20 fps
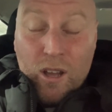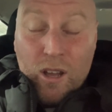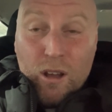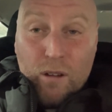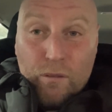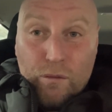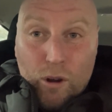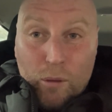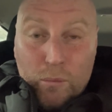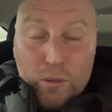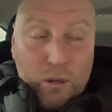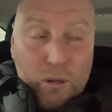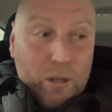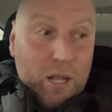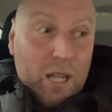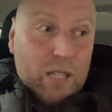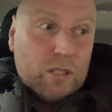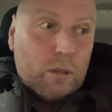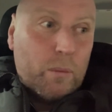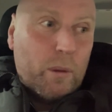from
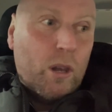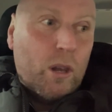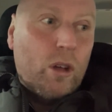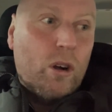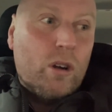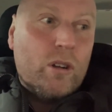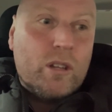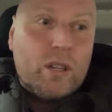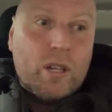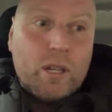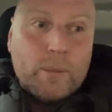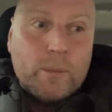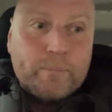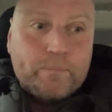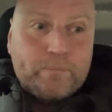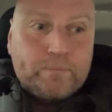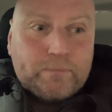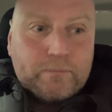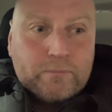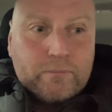Newcastle. But look,
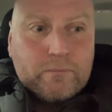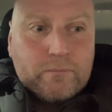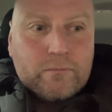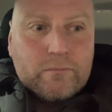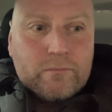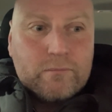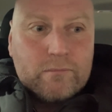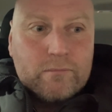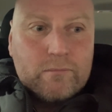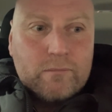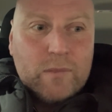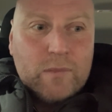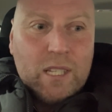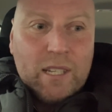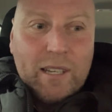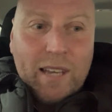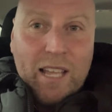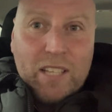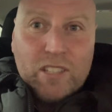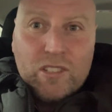
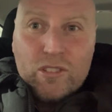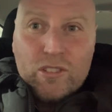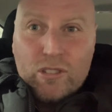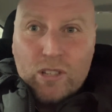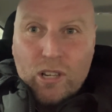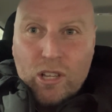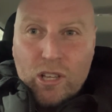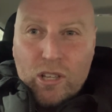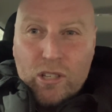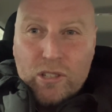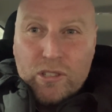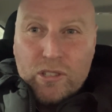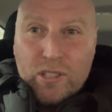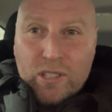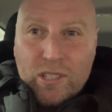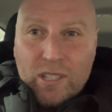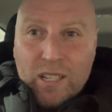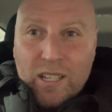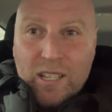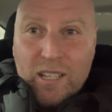lessons learned.
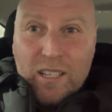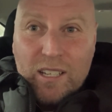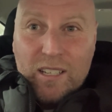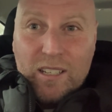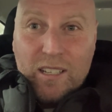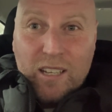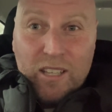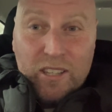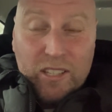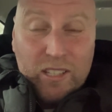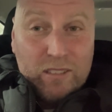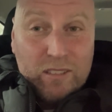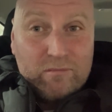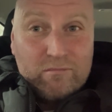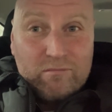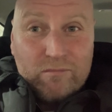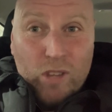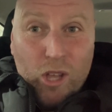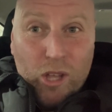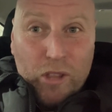I think
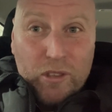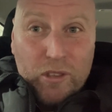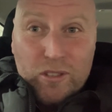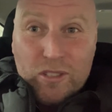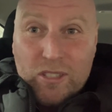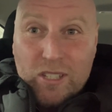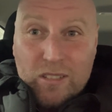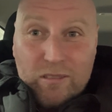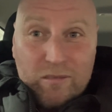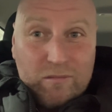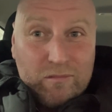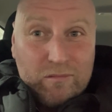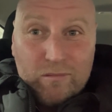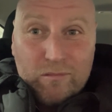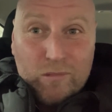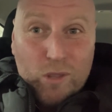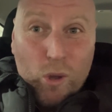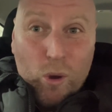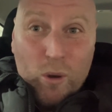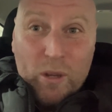
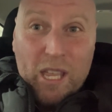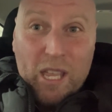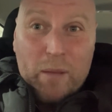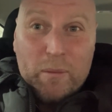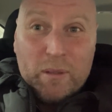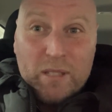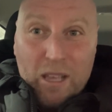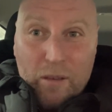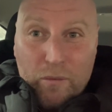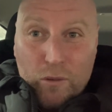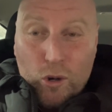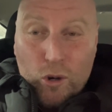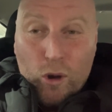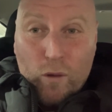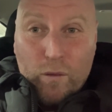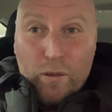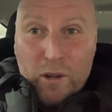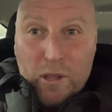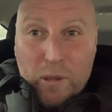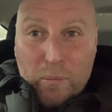no game is ever
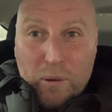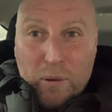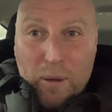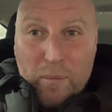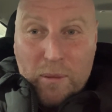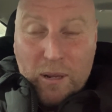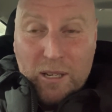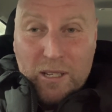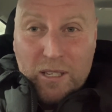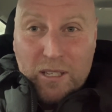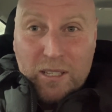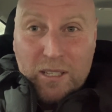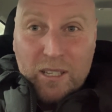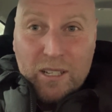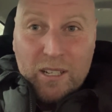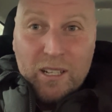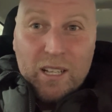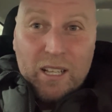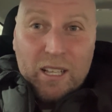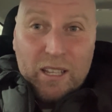over in the Premier League.
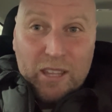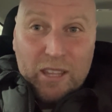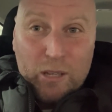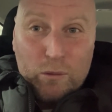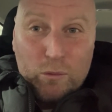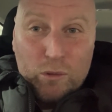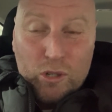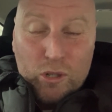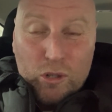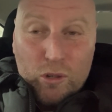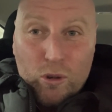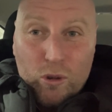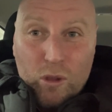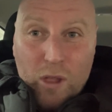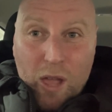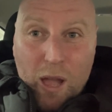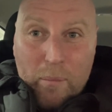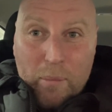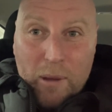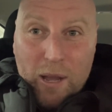I think we should know
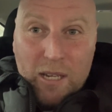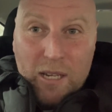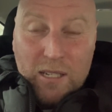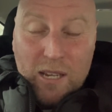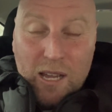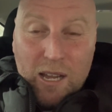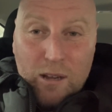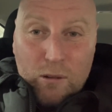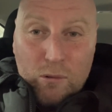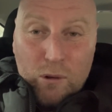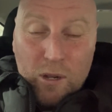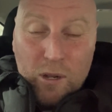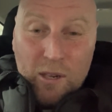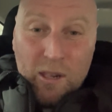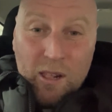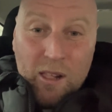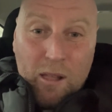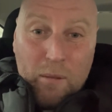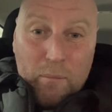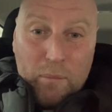that by now.
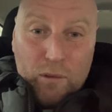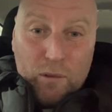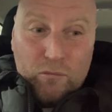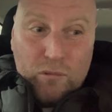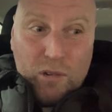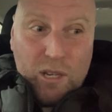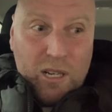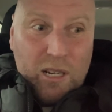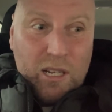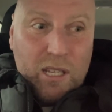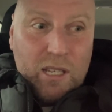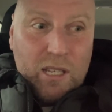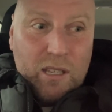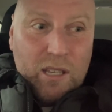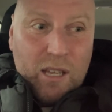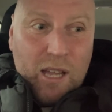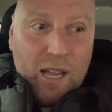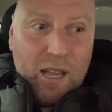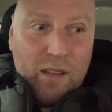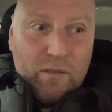But really,
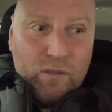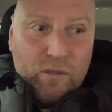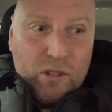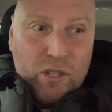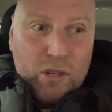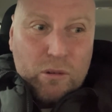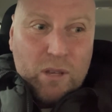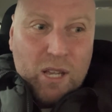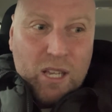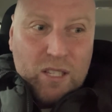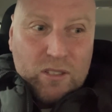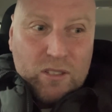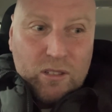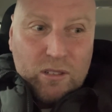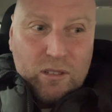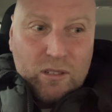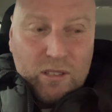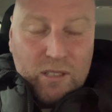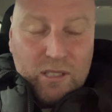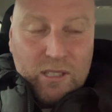for
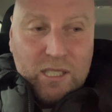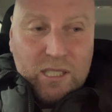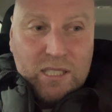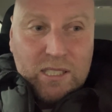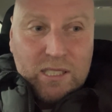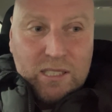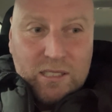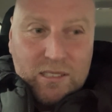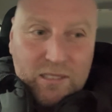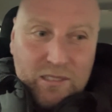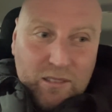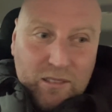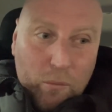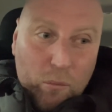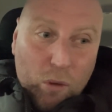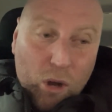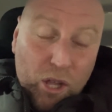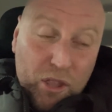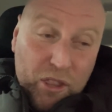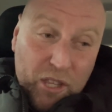Newcastle, the
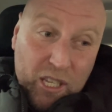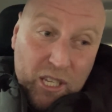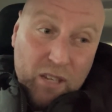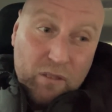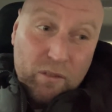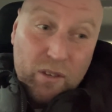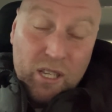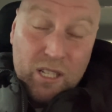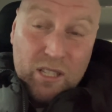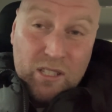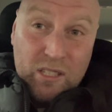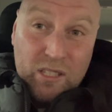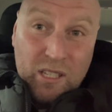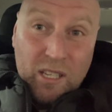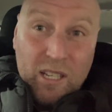more I think of it,